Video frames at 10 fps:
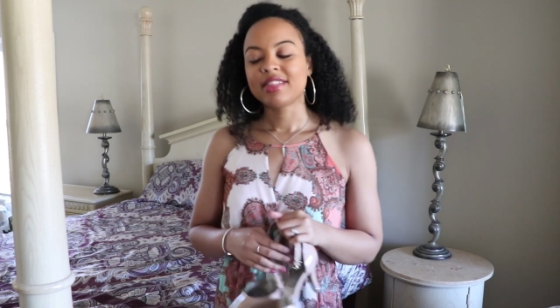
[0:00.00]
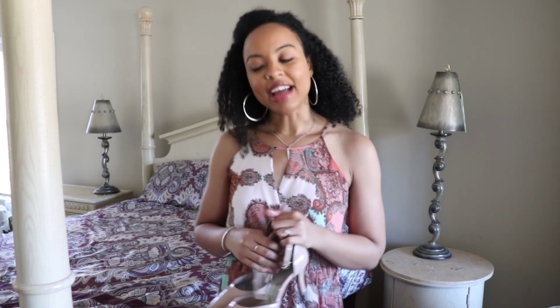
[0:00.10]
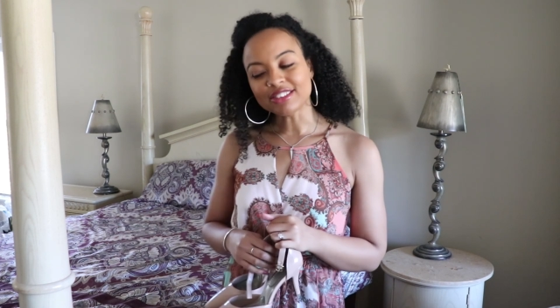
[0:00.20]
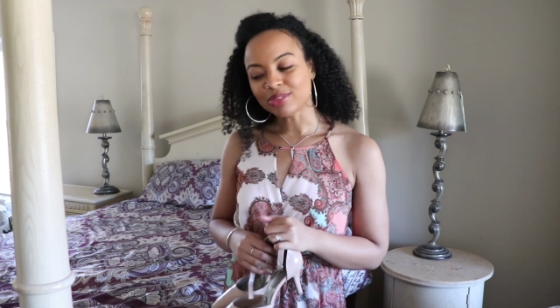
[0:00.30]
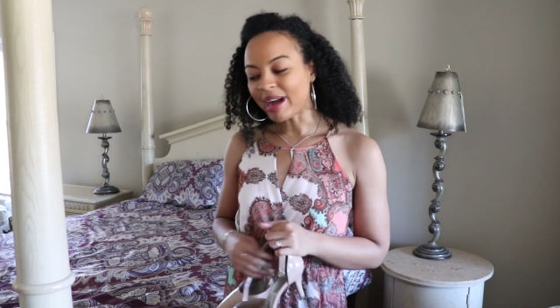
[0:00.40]

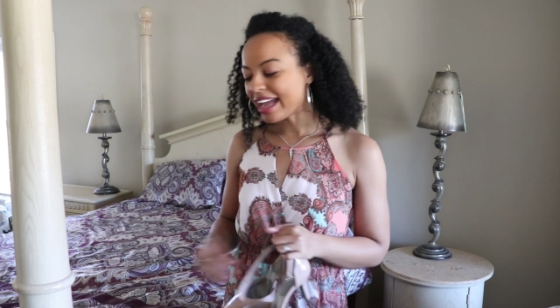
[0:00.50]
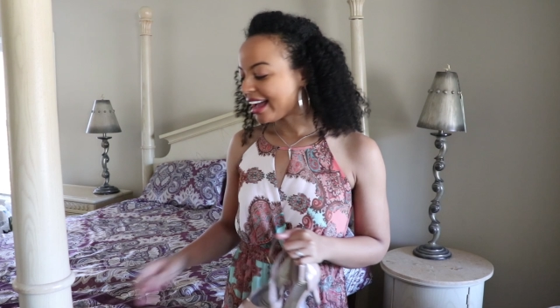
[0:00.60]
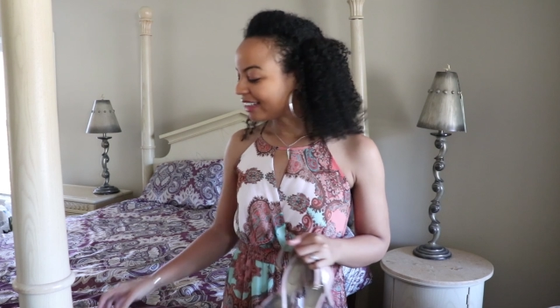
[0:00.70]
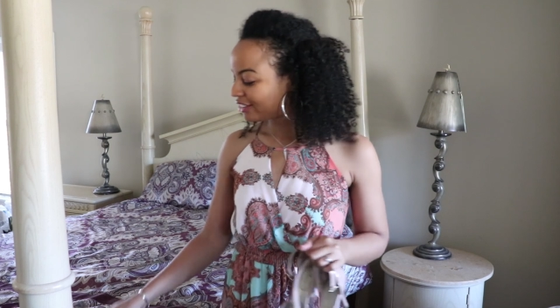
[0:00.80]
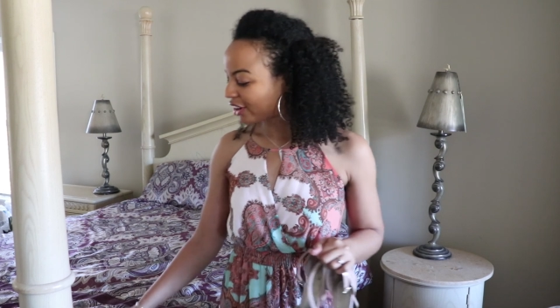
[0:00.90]
That's
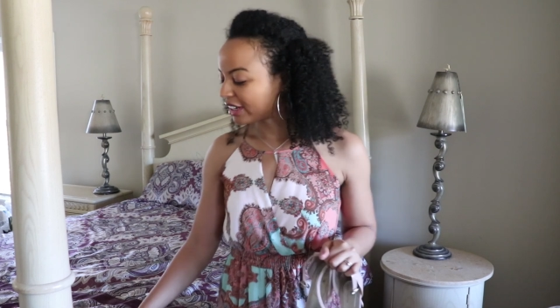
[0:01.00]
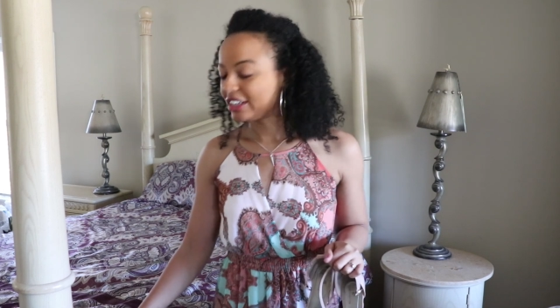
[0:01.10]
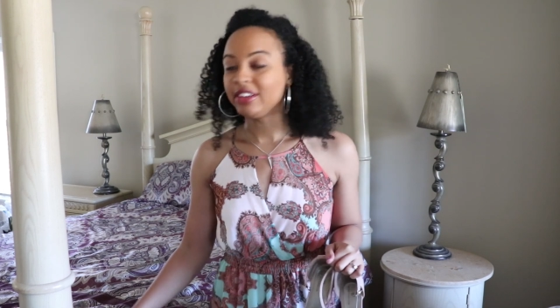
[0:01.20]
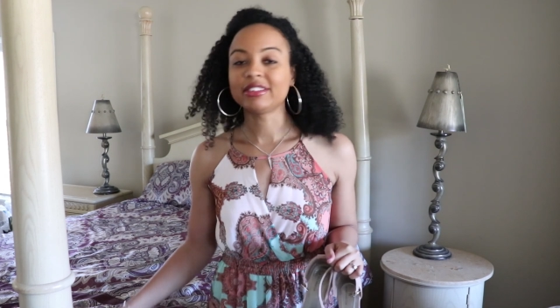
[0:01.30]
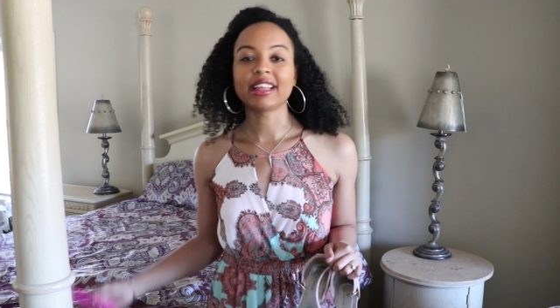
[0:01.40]
why I
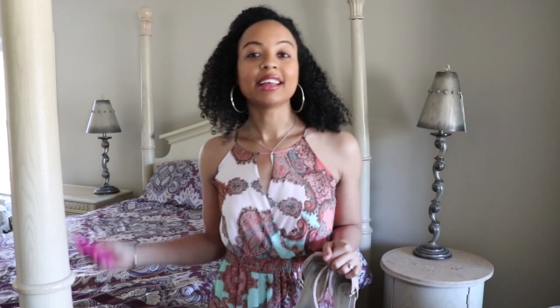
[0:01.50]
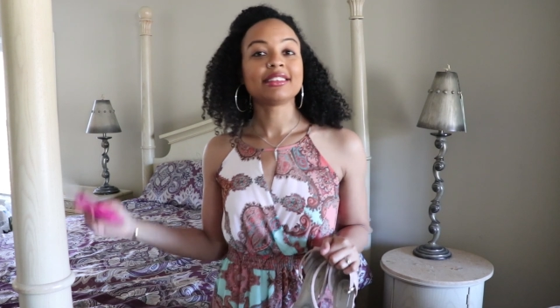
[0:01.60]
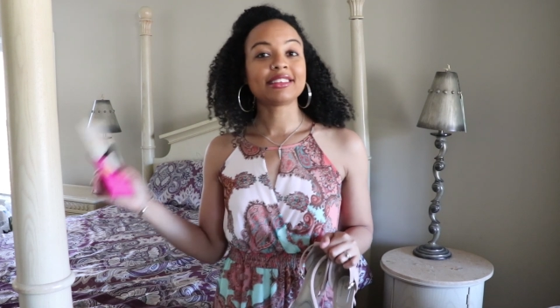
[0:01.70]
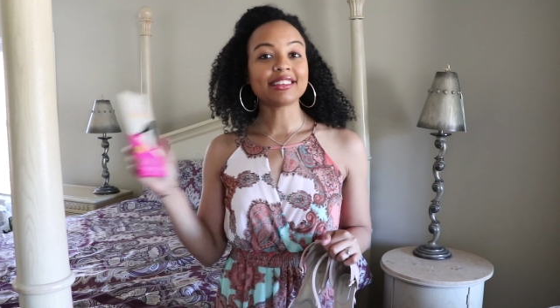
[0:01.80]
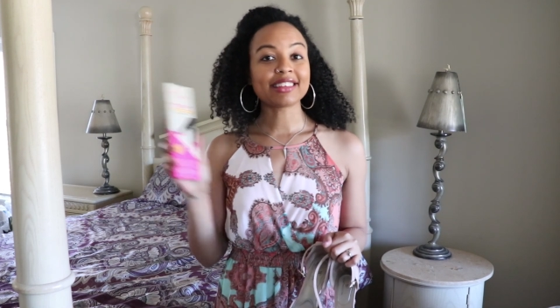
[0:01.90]
started using
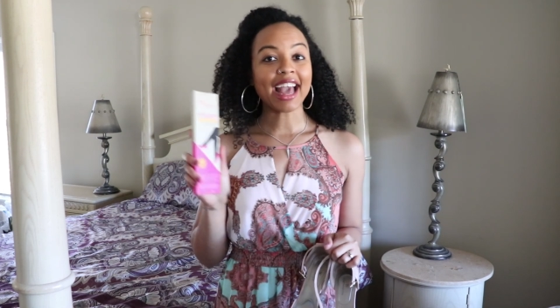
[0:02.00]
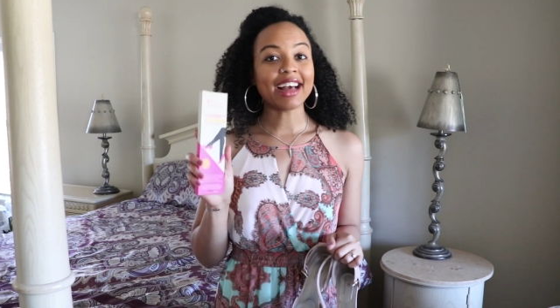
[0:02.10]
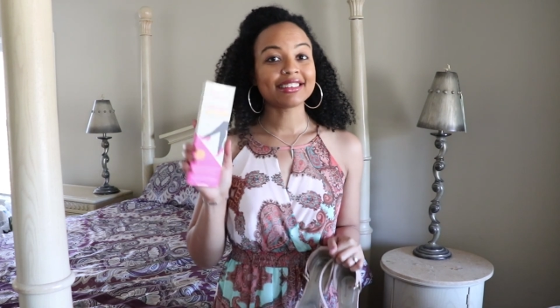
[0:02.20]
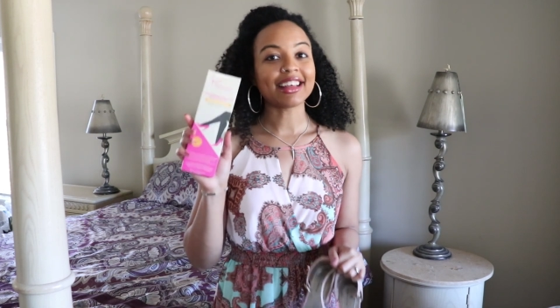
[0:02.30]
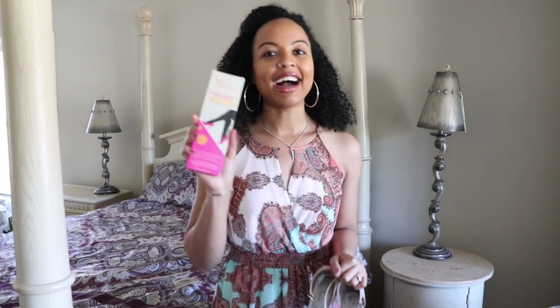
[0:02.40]

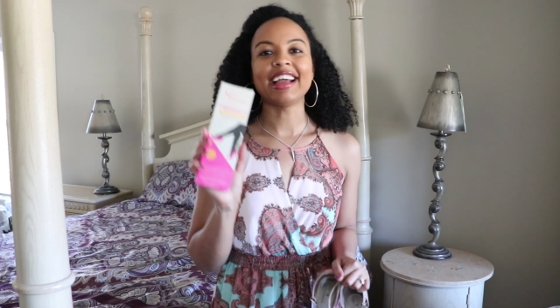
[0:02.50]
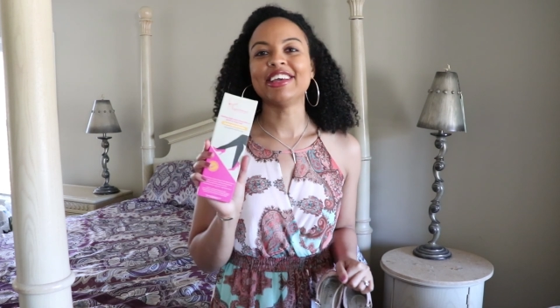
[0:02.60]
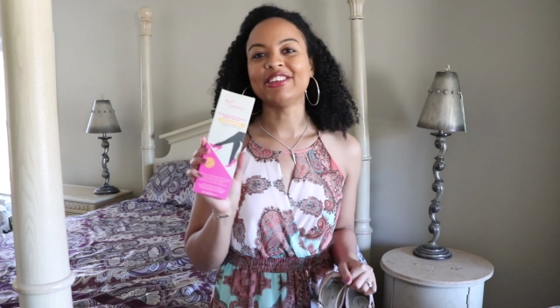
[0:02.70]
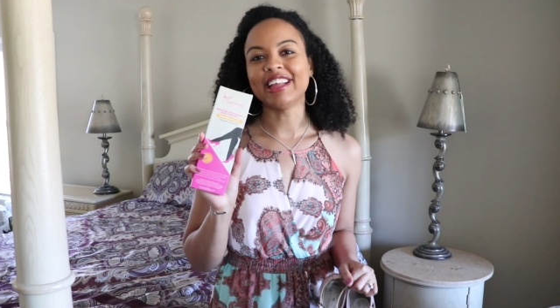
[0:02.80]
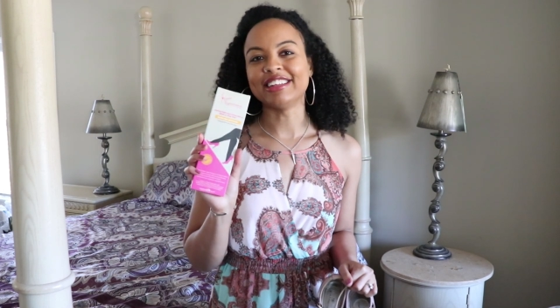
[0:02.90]
CISCAS high heel